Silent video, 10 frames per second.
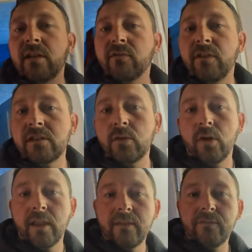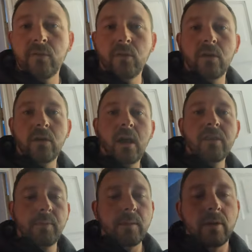a little video on it for
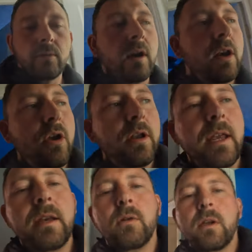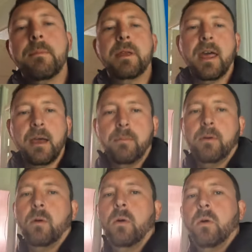other people who are learning or coming up
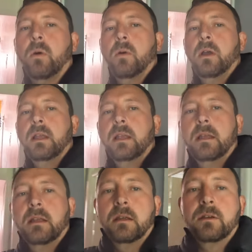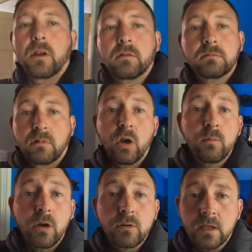or, you know,
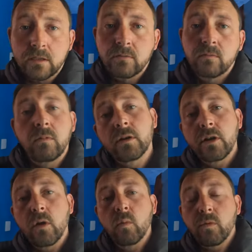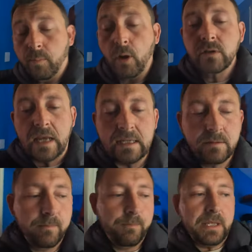homeowners who want to know the
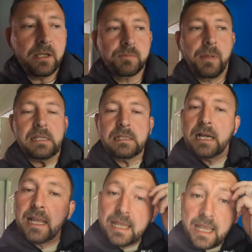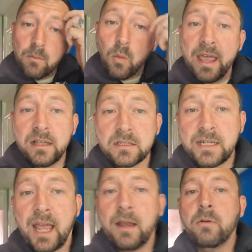process. Because basically in Wales
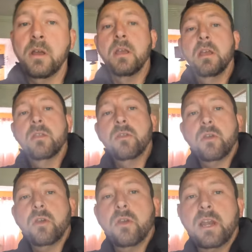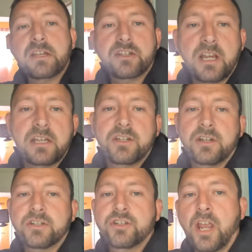now, the
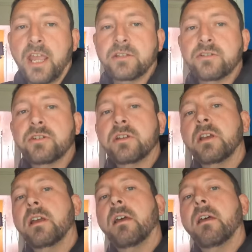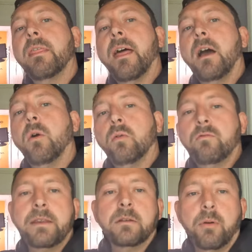legislation has changed that all
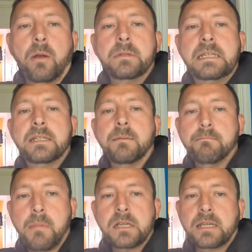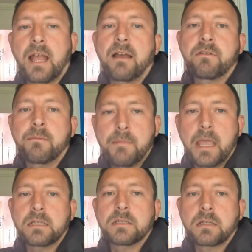rental properties must have
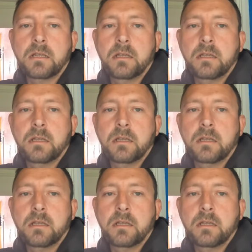mains